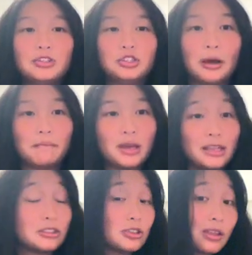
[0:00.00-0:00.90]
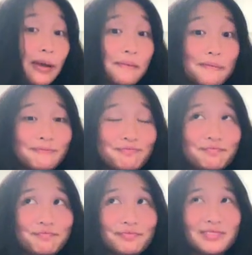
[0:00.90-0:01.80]
jump into them.
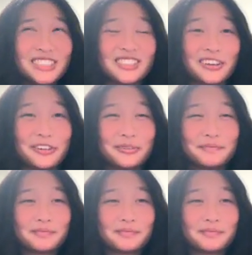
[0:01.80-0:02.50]
So